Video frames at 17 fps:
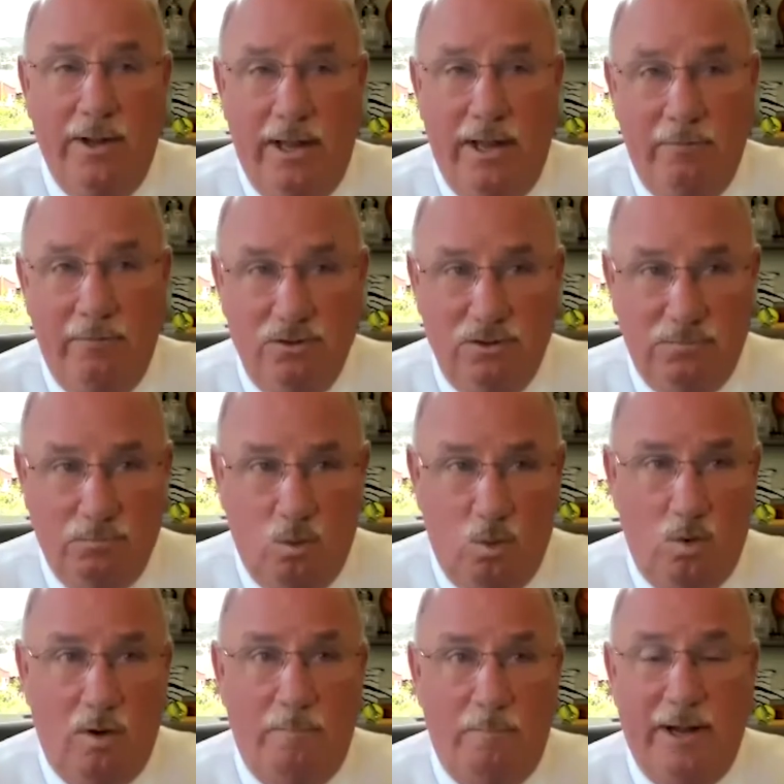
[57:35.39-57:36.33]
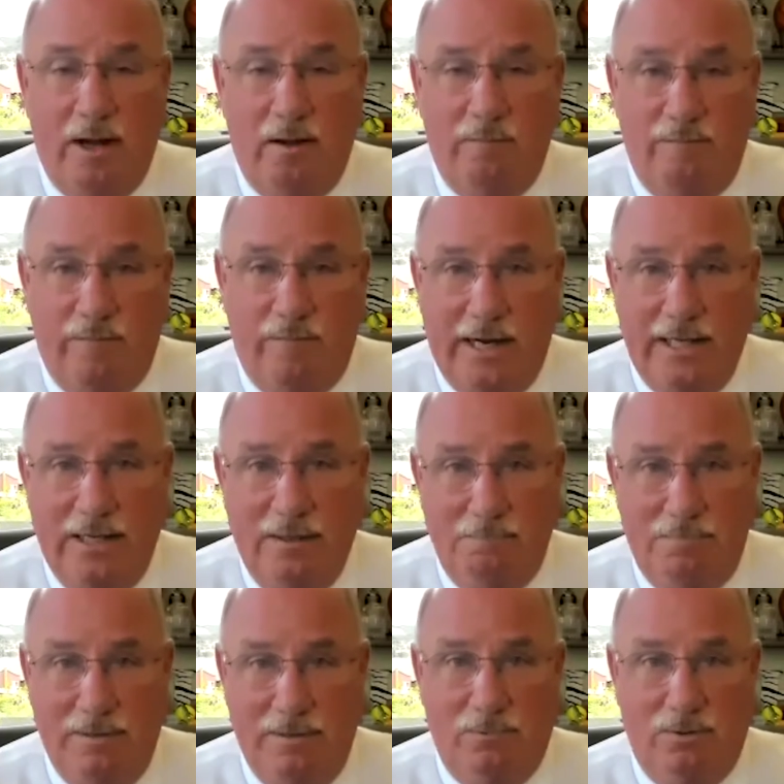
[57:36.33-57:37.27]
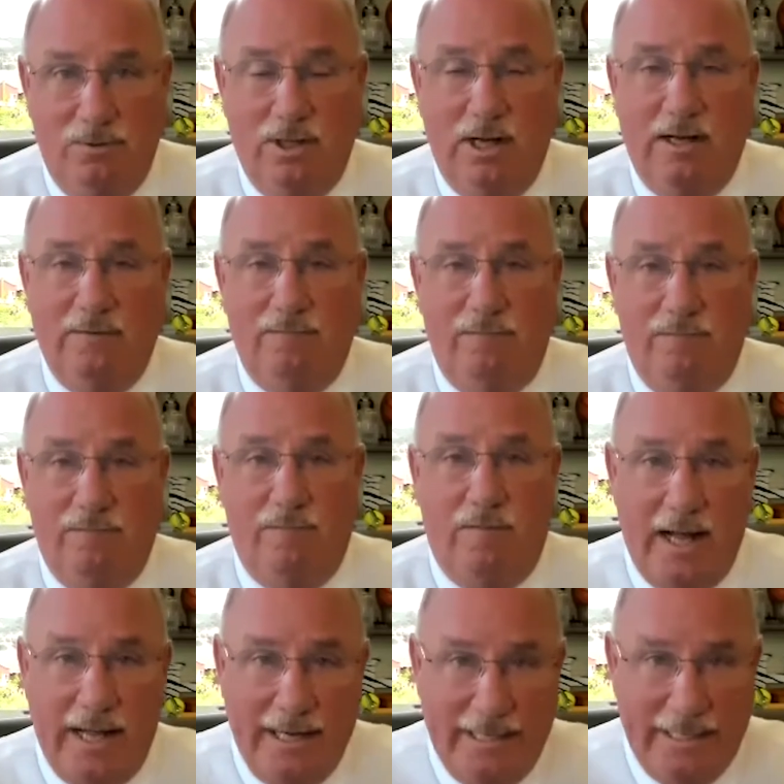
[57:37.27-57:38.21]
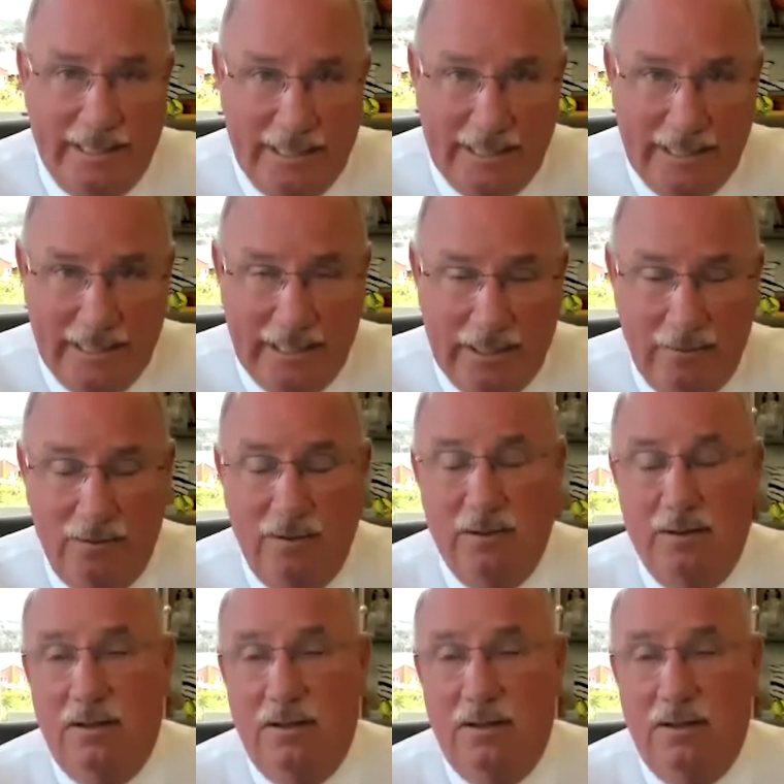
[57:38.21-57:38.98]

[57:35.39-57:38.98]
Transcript: It was more about fining people, not finding